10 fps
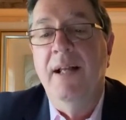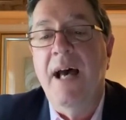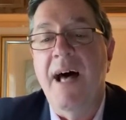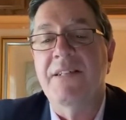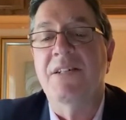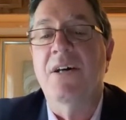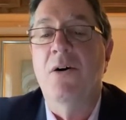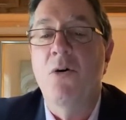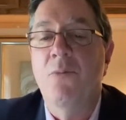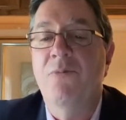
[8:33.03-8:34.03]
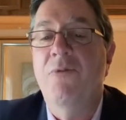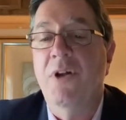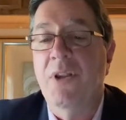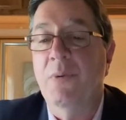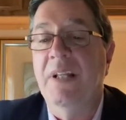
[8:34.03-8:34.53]
Casa, Home
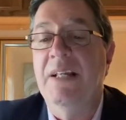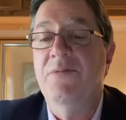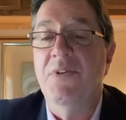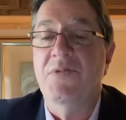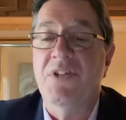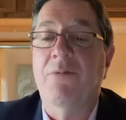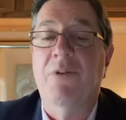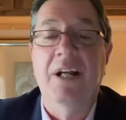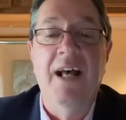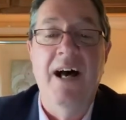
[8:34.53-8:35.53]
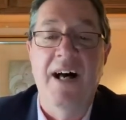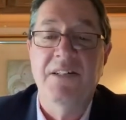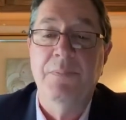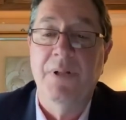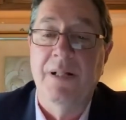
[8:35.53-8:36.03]
for the Relief of Suffering
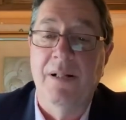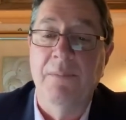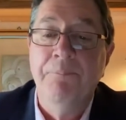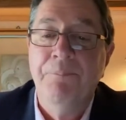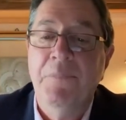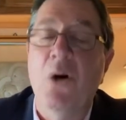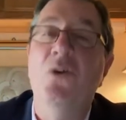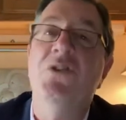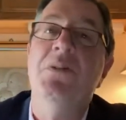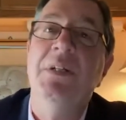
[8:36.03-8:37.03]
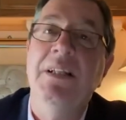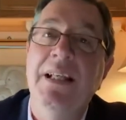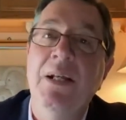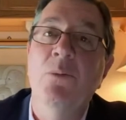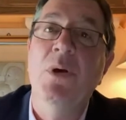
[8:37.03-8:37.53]
Hospital.
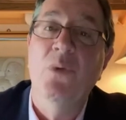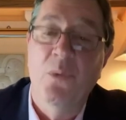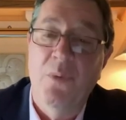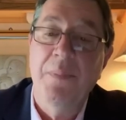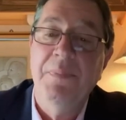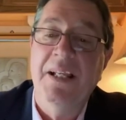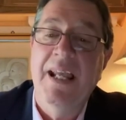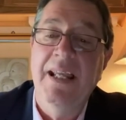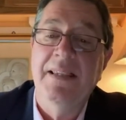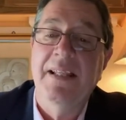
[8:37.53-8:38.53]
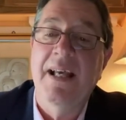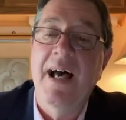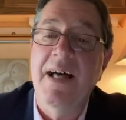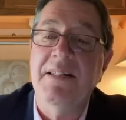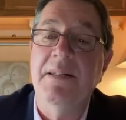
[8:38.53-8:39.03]
Ultimately, we will replicate the
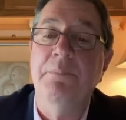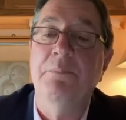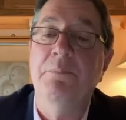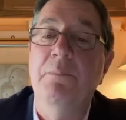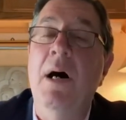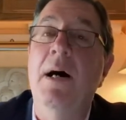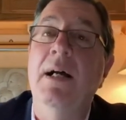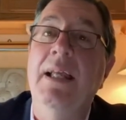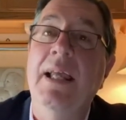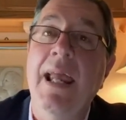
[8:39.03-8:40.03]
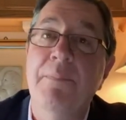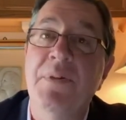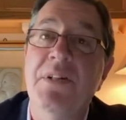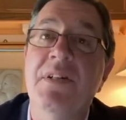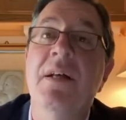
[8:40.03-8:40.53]
Casa
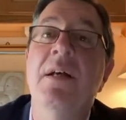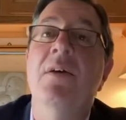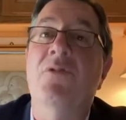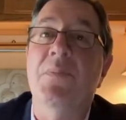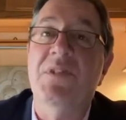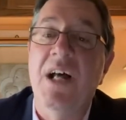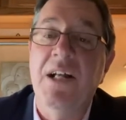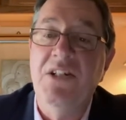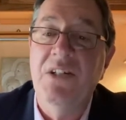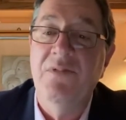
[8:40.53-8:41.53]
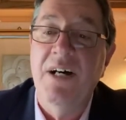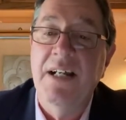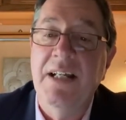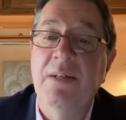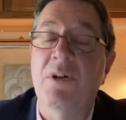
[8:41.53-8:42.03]
campus from San
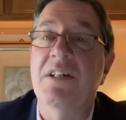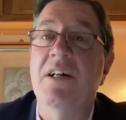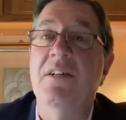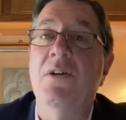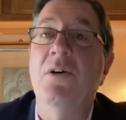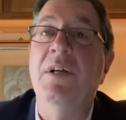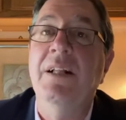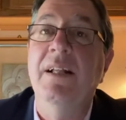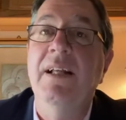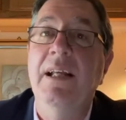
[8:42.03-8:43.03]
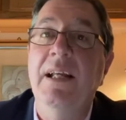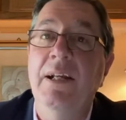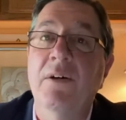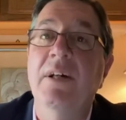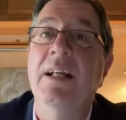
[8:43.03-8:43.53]
Giovanni Rotondo, Italy,
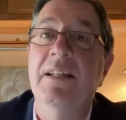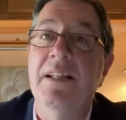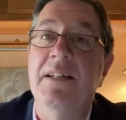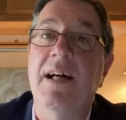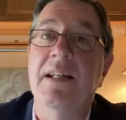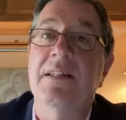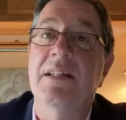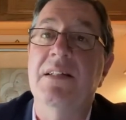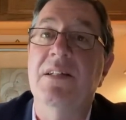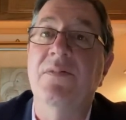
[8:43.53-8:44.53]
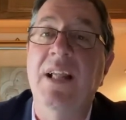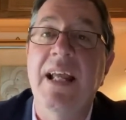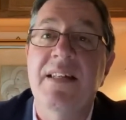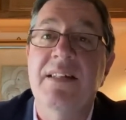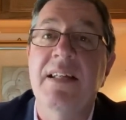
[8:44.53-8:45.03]
here in the Diocese of
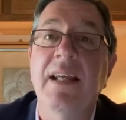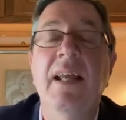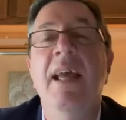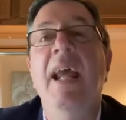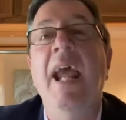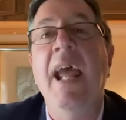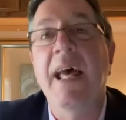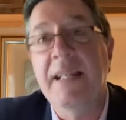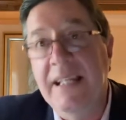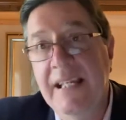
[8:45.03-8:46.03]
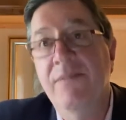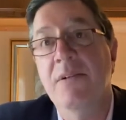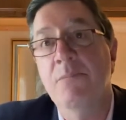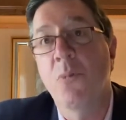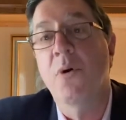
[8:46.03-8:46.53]
Lansing, and
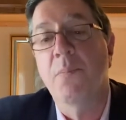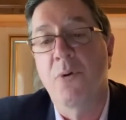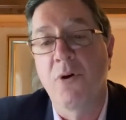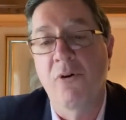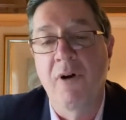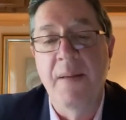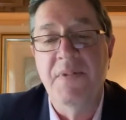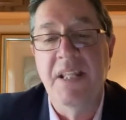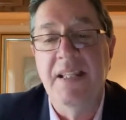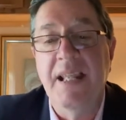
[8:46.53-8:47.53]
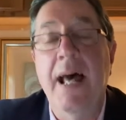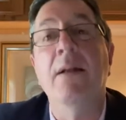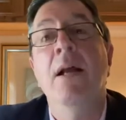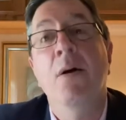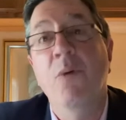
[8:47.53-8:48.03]
even more programs than
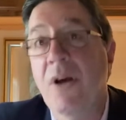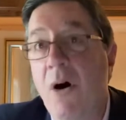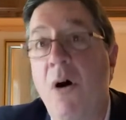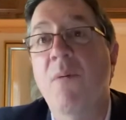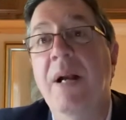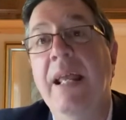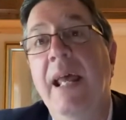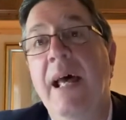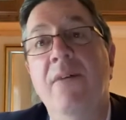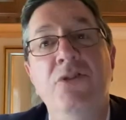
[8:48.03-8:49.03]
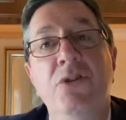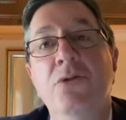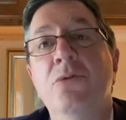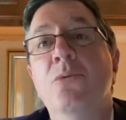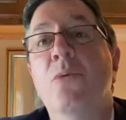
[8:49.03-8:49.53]
that. We already have
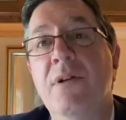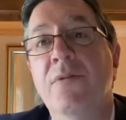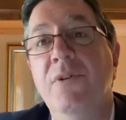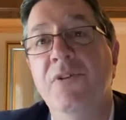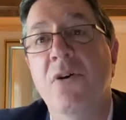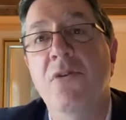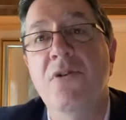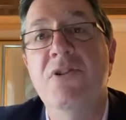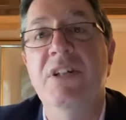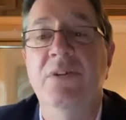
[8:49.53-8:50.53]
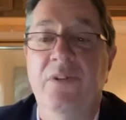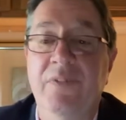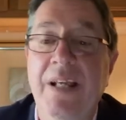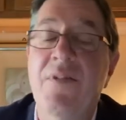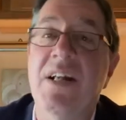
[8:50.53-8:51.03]
2 wonderful donors who
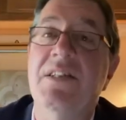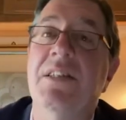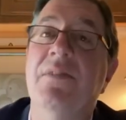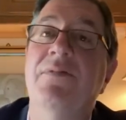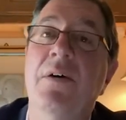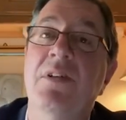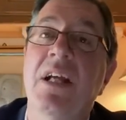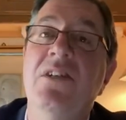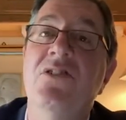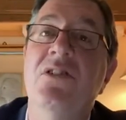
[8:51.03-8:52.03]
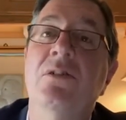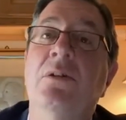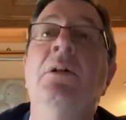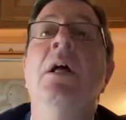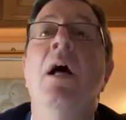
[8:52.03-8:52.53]
have given us the
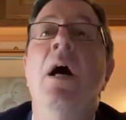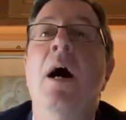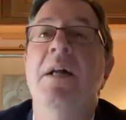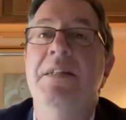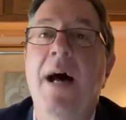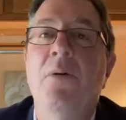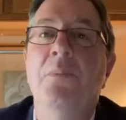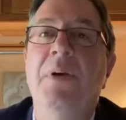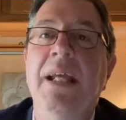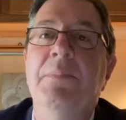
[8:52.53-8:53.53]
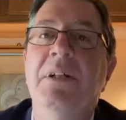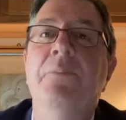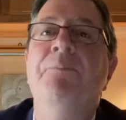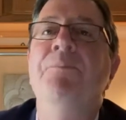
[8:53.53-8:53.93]
foundational down payment